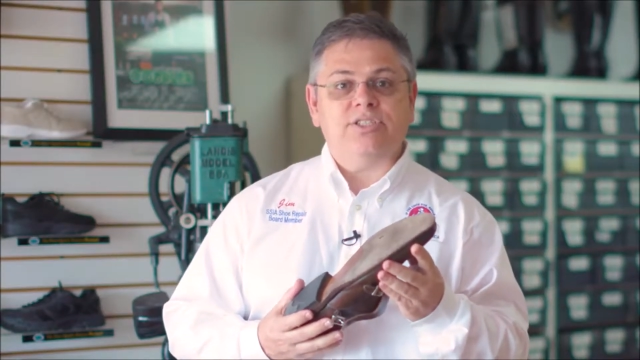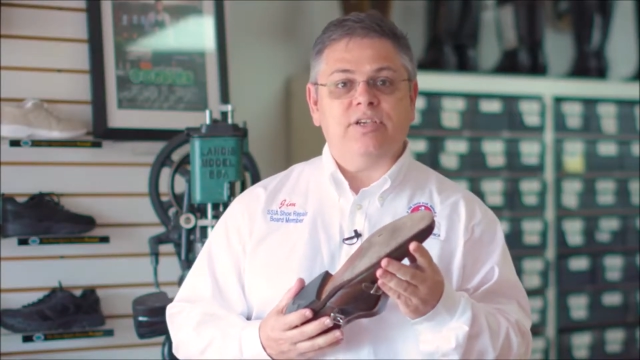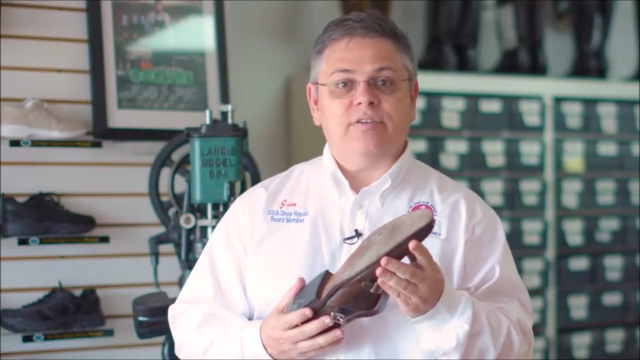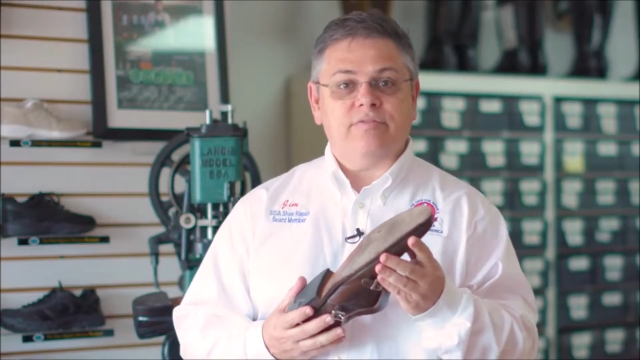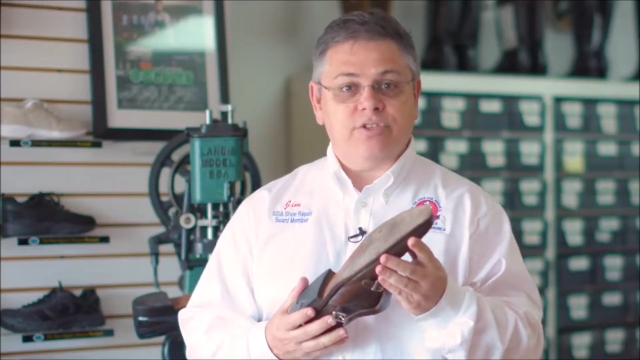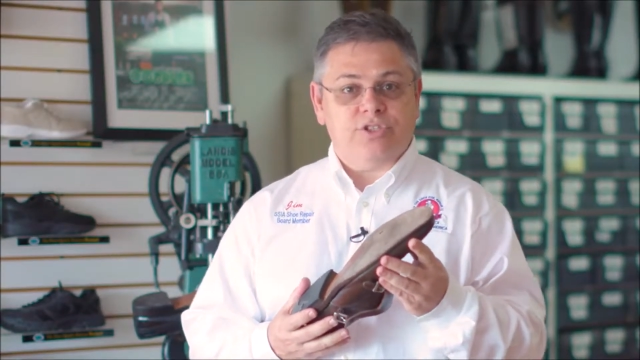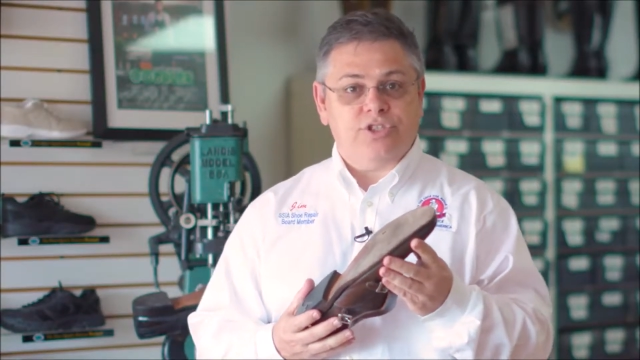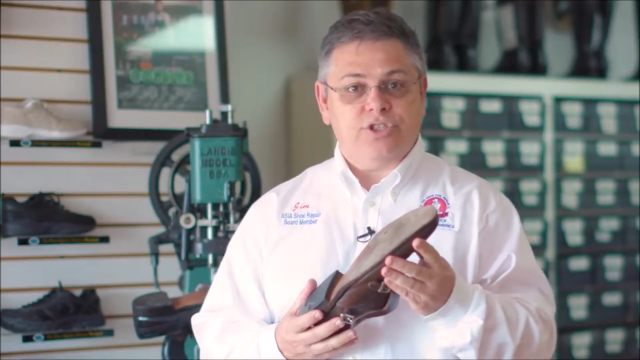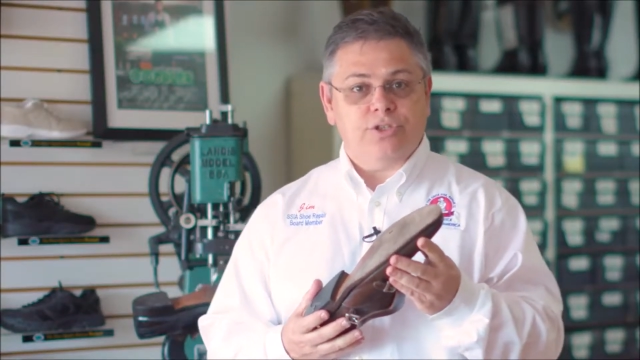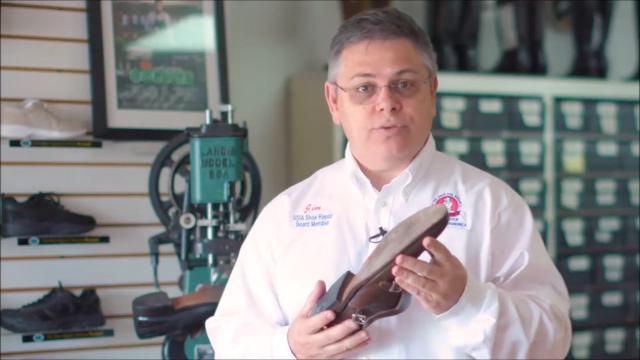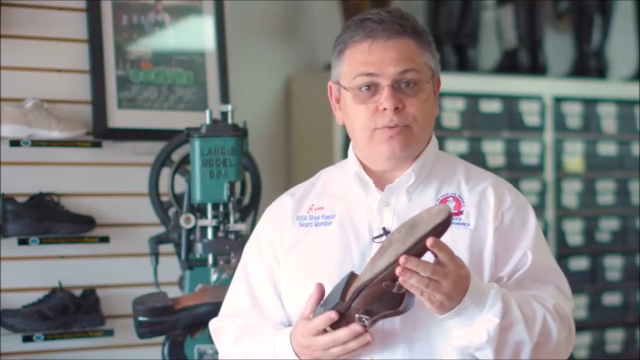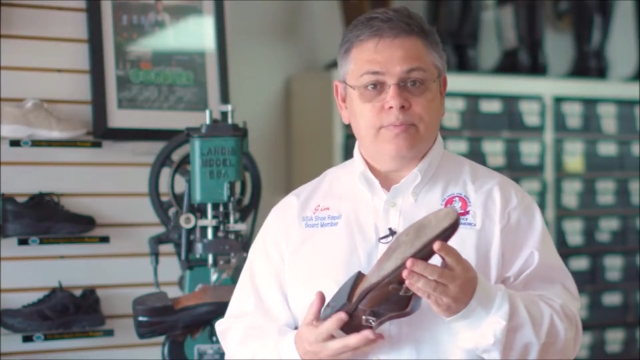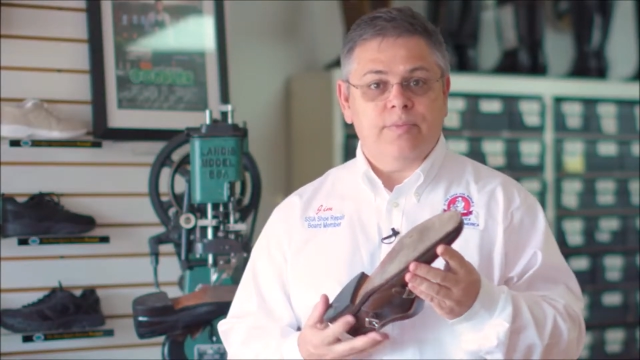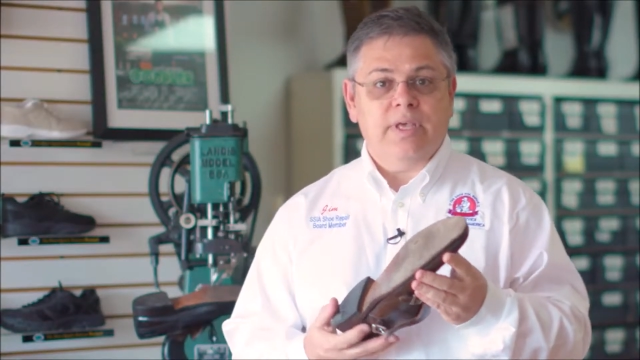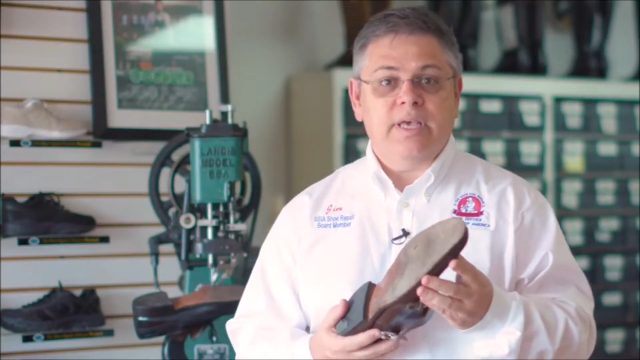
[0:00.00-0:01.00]
of the shoe,
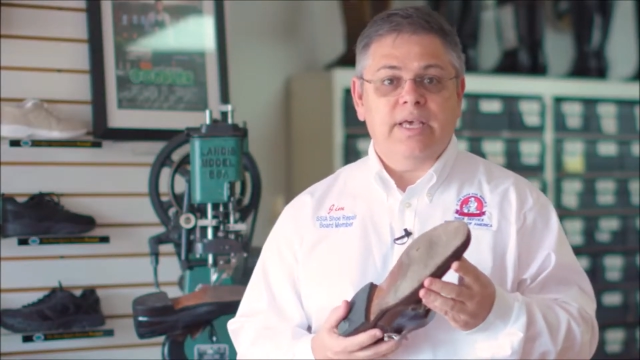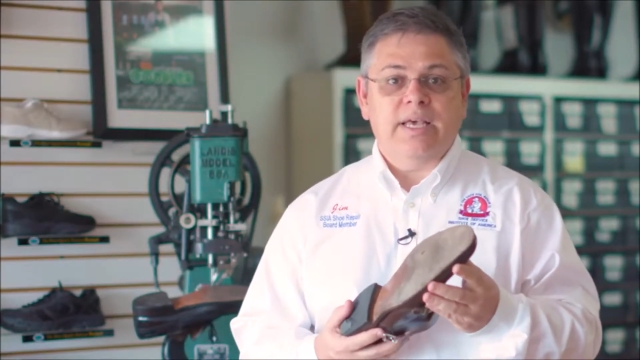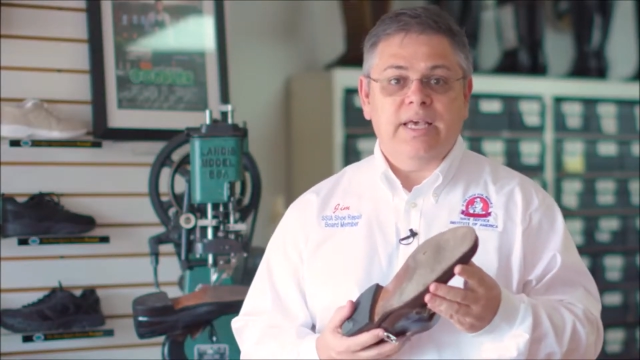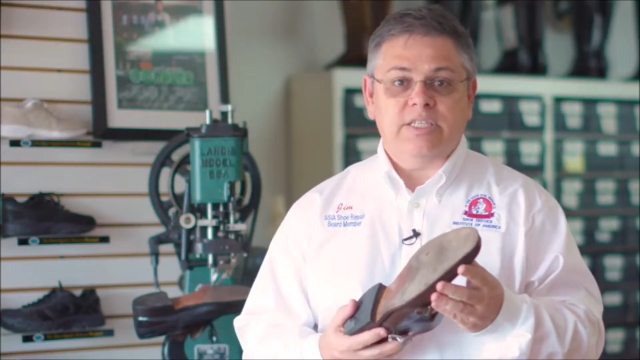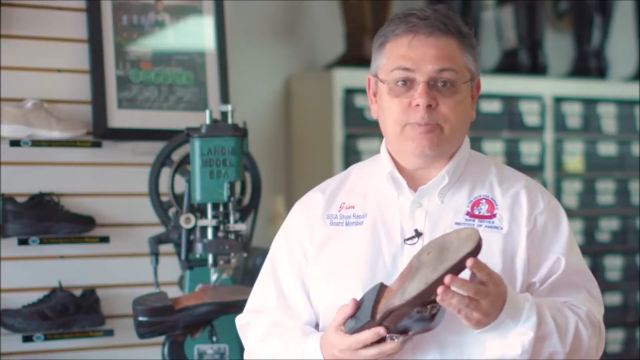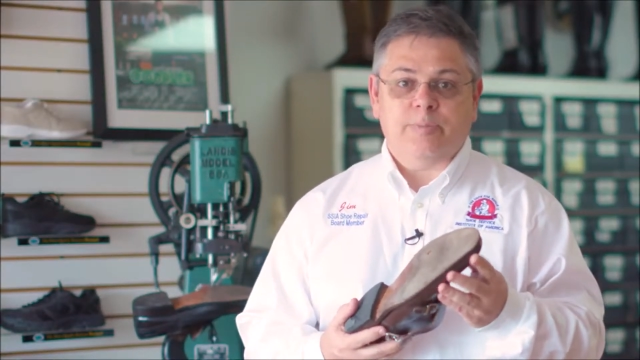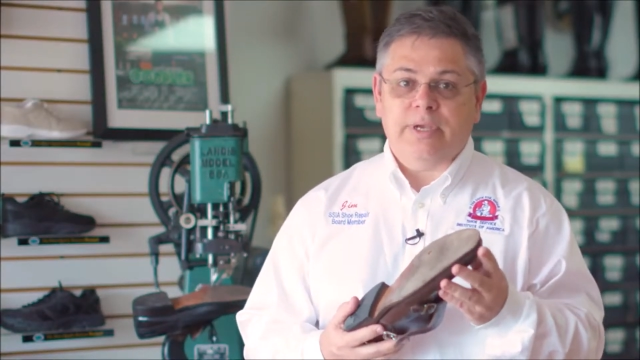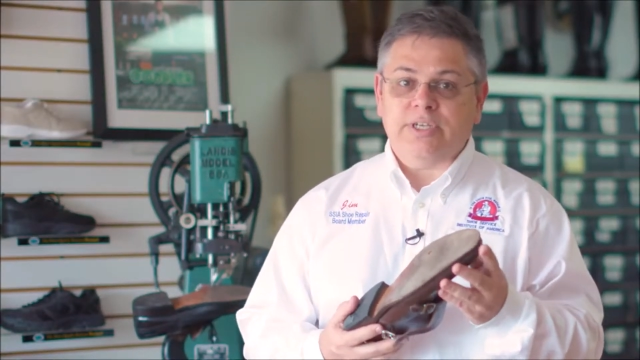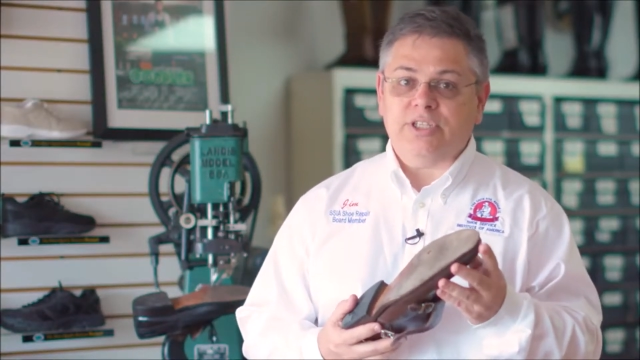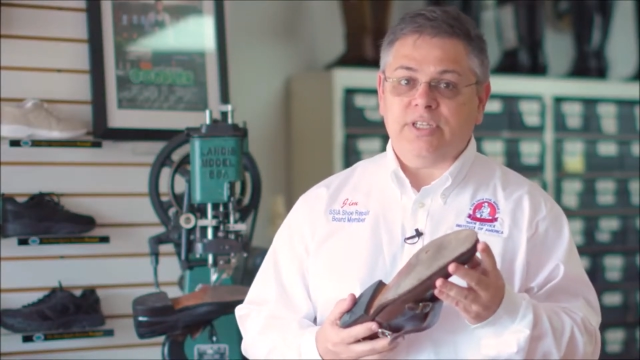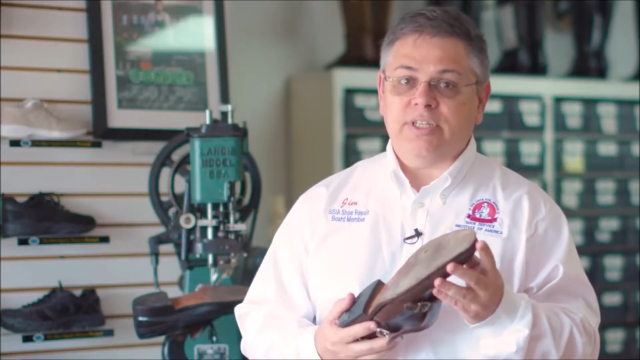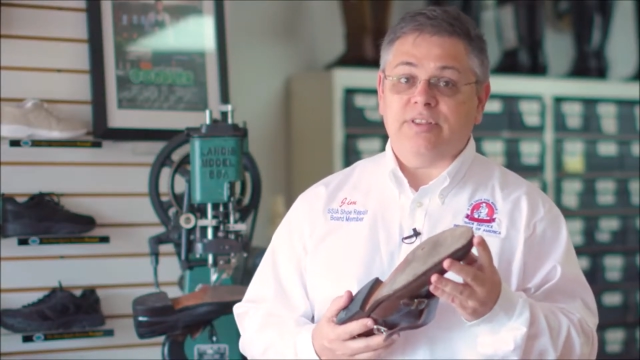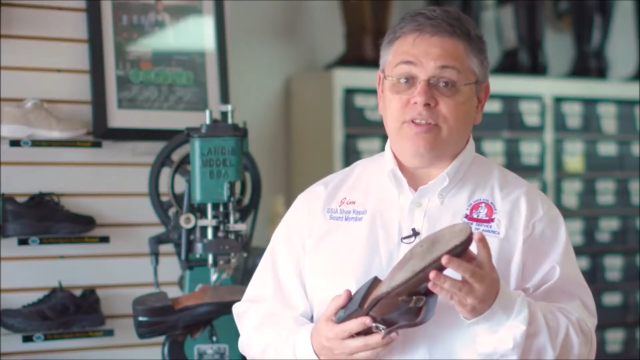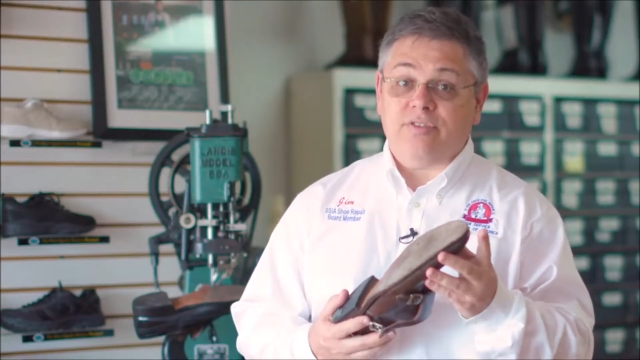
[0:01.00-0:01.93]
especially the